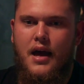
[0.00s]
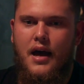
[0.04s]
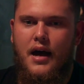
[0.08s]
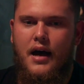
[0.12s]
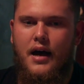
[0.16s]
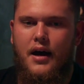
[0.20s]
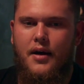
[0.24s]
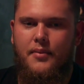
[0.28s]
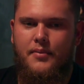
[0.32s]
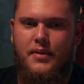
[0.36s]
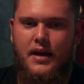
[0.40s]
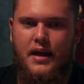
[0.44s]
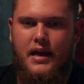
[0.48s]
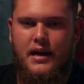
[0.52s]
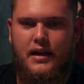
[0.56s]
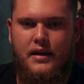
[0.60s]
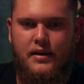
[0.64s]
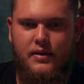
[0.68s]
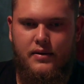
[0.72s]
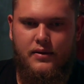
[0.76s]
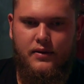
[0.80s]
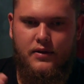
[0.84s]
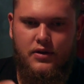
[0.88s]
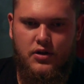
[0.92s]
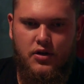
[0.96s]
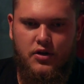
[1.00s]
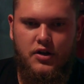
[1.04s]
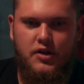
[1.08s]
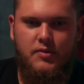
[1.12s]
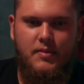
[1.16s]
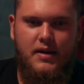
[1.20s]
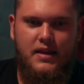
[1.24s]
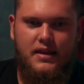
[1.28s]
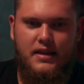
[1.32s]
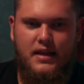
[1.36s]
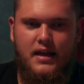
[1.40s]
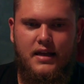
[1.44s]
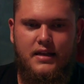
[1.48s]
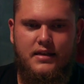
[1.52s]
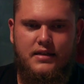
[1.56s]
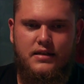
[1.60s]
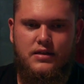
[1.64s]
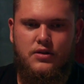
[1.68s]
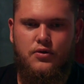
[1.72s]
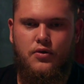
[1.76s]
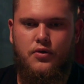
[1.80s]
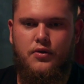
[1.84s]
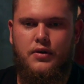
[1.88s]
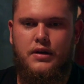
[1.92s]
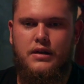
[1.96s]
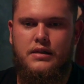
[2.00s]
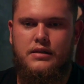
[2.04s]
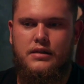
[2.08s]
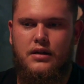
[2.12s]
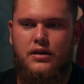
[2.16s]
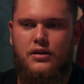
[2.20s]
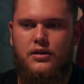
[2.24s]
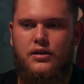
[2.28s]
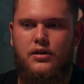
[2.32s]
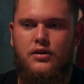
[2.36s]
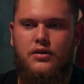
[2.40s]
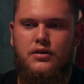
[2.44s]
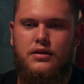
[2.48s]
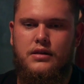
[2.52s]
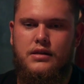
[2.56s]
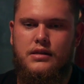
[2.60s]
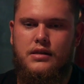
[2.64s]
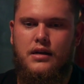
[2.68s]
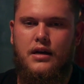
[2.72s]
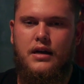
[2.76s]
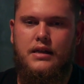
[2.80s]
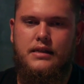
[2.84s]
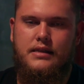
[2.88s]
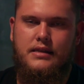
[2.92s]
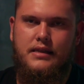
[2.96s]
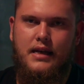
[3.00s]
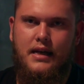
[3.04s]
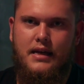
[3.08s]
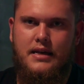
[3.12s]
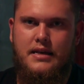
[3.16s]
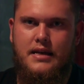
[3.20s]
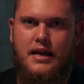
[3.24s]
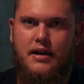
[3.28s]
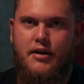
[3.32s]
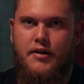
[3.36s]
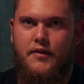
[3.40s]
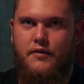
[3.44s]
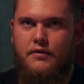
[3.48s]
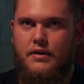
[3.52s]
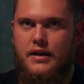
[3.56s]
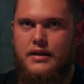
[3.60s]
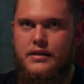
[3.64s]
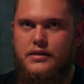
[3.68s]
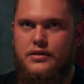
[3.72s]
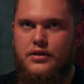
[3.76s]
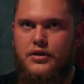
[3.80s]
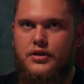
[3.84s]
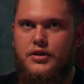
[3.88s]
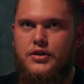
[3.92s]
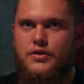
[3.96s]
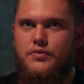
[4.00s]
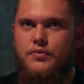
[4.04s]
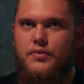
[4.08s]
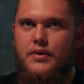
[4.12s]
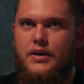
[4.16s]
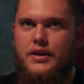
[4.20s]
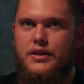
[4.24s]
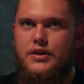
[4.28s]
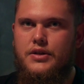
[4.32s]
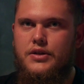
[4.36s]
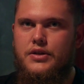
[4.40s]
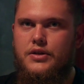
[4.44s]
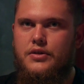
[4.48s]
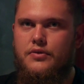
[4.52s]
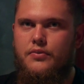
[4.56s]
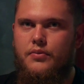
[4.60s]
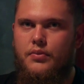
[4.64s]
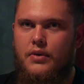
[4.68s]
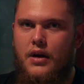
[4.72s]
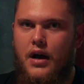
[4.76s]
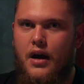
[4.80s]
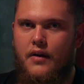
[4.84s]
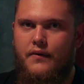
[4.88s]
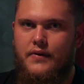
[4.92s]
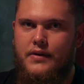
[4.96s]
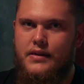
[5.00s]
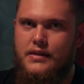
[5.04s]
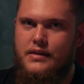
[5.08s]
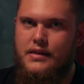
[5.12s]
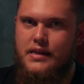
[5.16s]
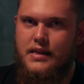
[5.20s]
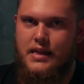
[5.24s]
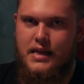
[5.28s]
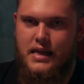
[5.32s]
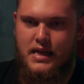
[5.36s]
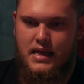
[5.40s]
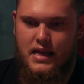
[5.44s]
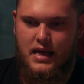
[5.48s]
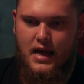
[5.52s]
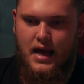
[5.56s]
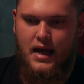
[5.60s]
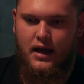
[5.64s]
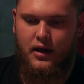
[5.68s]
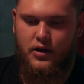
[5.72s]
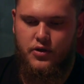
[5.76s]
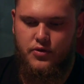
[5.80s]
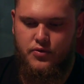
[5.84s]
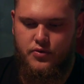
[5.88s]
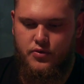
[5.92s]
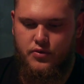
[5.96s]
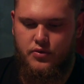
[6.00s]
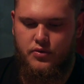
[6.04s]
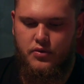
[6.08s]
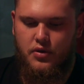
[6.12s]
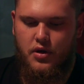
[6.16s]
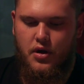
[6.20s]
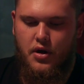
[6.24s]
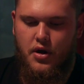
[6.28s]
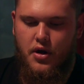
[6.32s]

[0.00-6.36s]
And document their stories alongside secondary research, which covers the actual